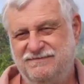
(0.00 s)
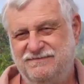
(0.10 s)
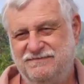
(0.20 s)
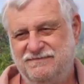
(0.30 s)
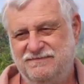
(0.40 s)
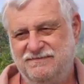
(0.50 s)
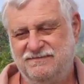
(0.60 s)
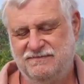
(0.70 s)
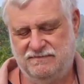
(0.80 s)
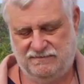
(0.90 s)

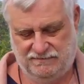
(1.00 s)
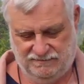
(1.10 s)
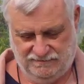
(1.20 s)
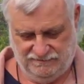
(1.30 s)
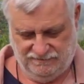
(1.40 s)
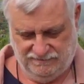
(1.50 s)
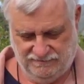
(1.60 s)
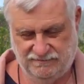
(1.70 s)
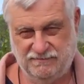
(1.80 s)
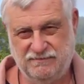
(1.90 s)

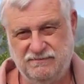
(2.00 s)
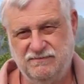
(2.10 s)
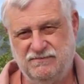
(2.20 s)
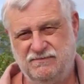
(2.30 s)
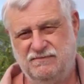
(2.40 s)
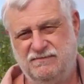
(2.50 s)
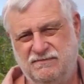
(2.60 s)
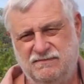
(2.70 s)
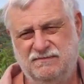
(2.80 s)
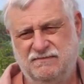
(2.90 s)

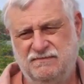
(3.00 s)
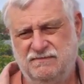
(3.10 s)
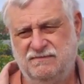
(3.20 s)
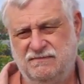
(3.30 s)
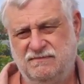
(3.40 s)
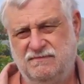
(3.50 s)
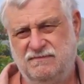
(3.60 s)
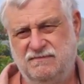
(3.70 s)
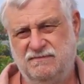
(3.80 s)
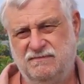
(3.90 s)
No words are spoken by the person on screen.